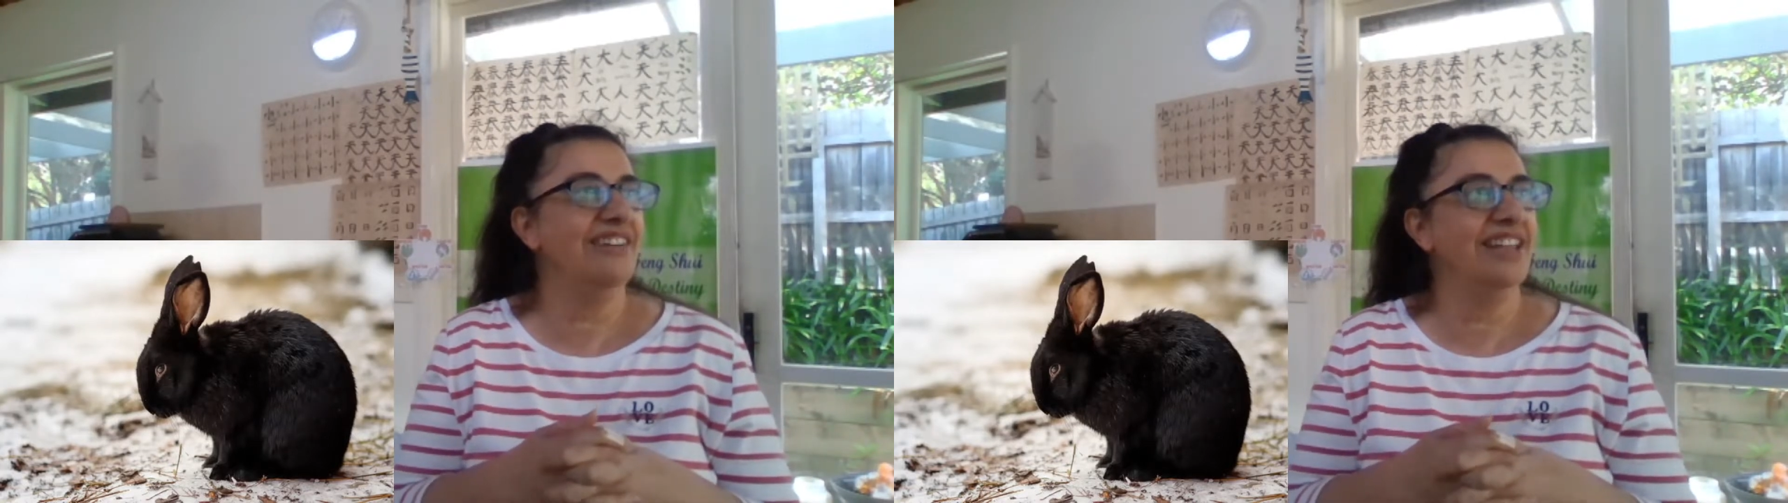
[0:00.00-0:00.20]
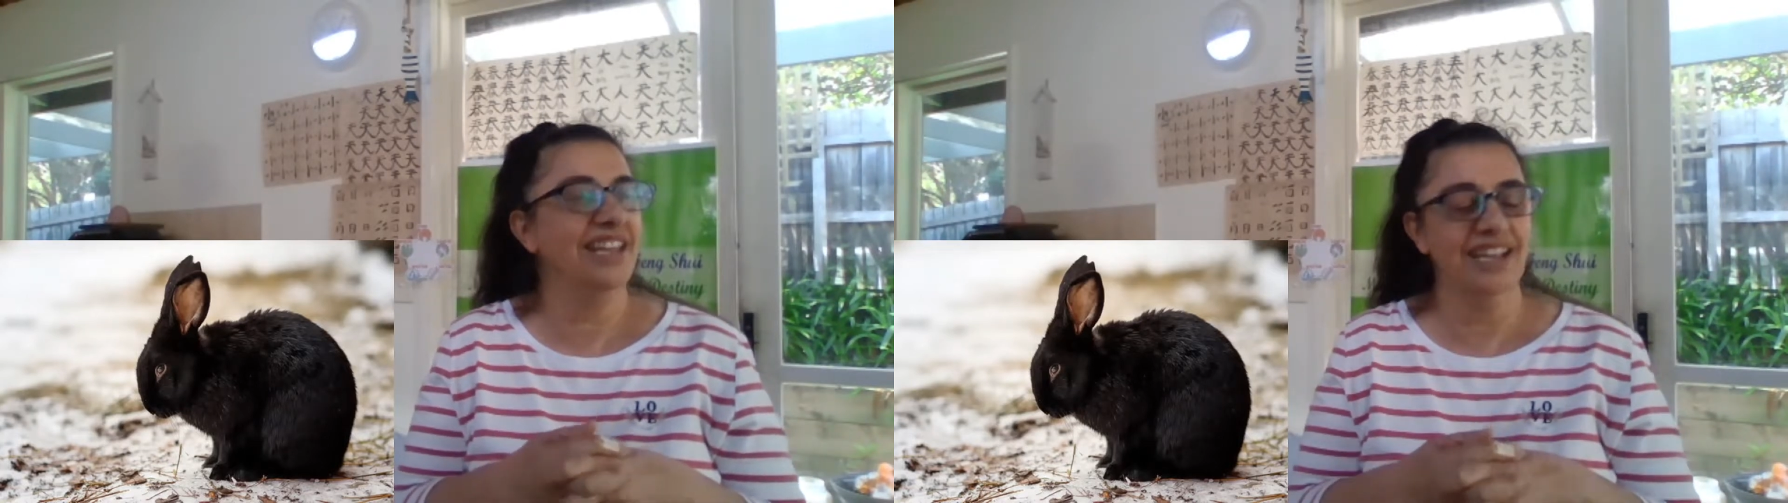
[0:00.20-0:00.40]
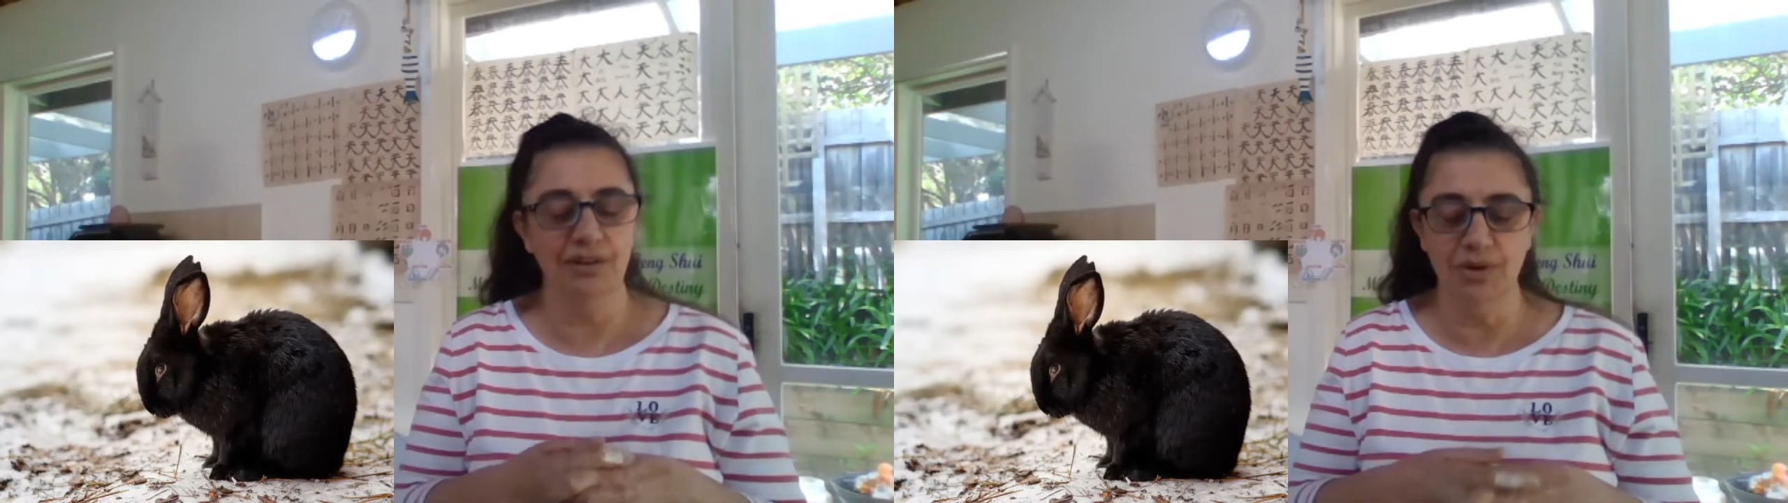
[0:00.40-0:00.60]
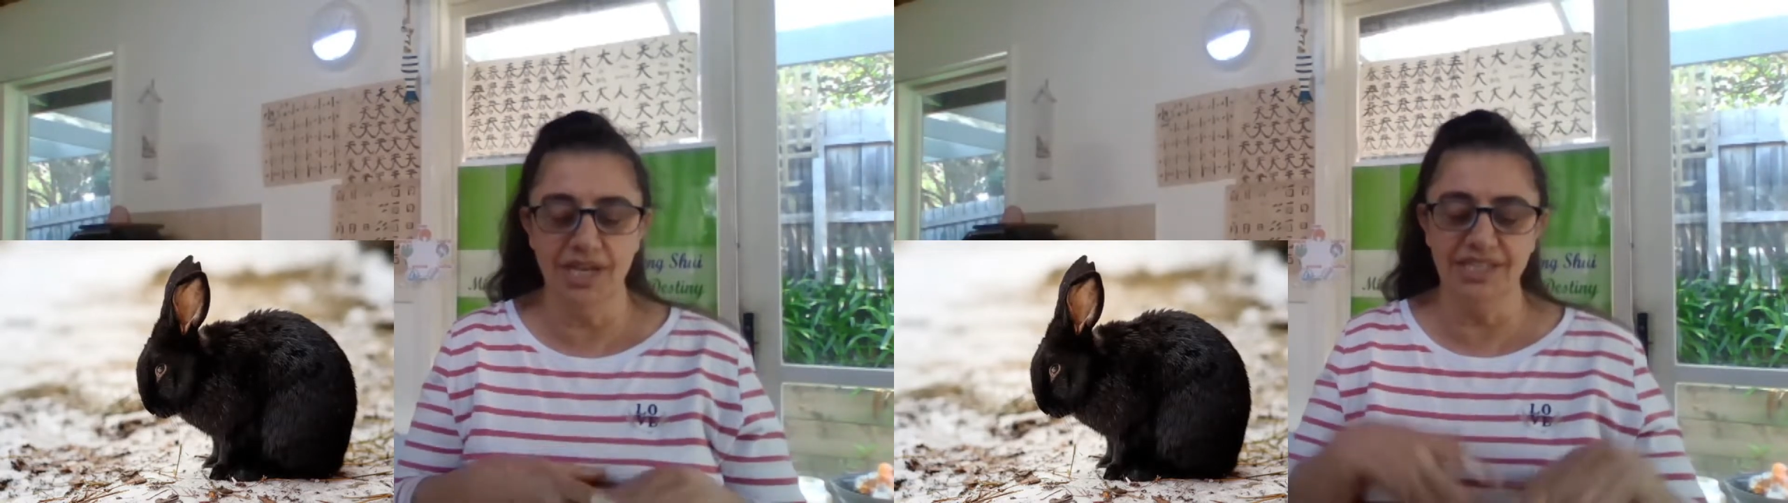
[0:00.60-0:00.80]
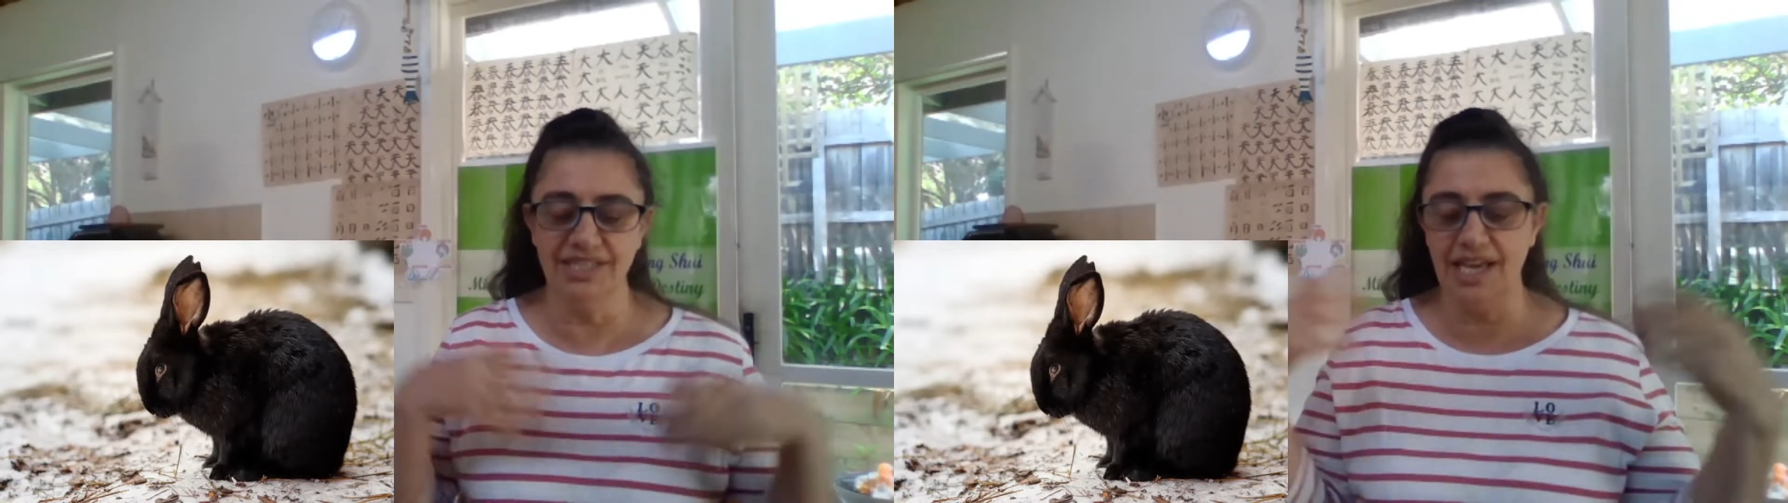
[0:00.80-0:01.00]
I think it
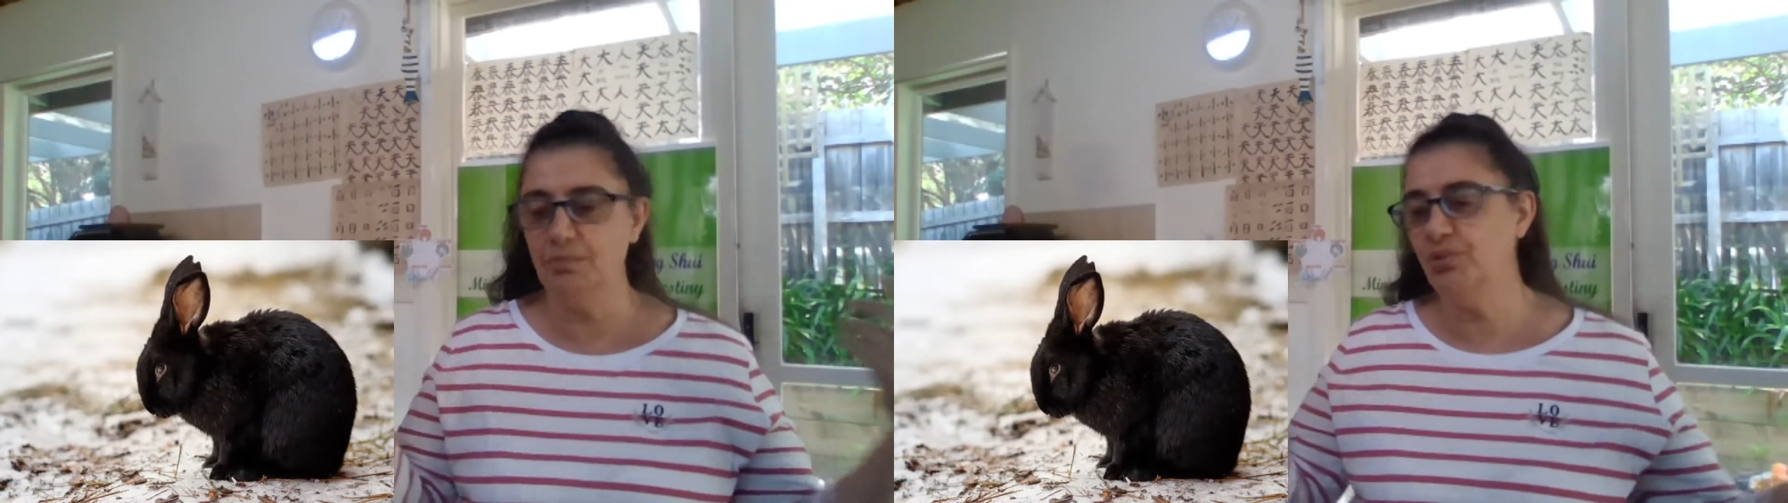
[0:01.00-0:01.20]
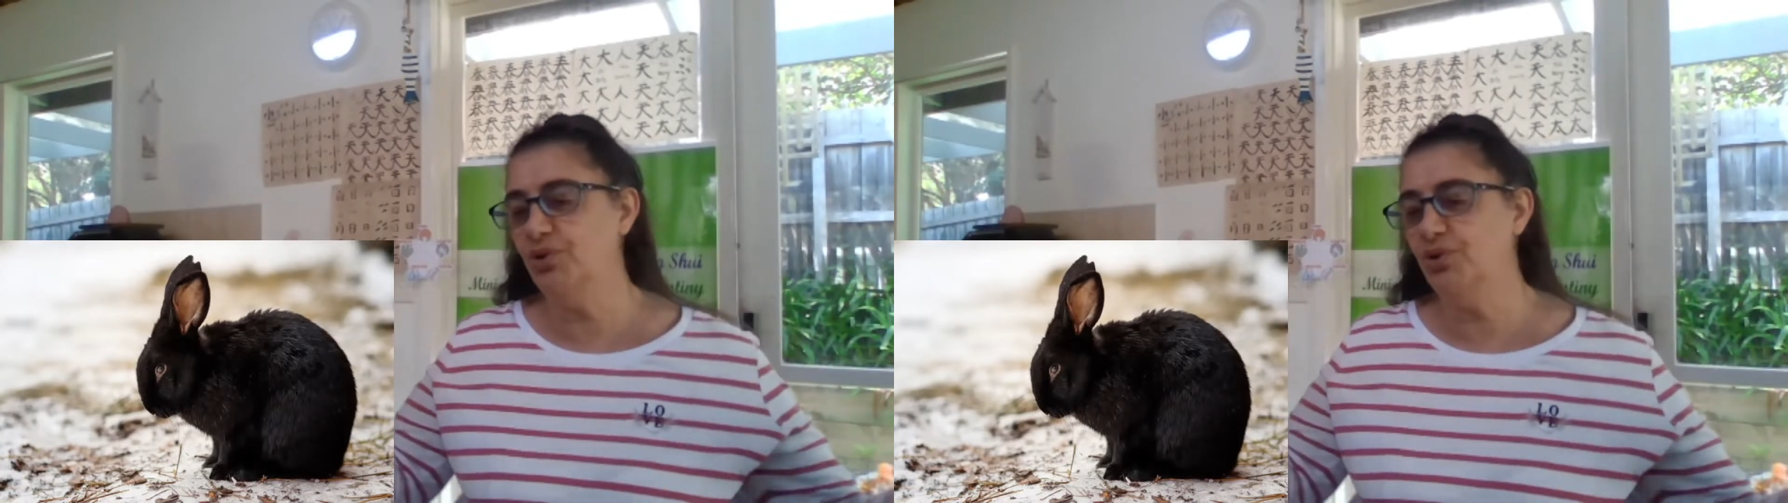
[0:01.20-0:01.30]
was, they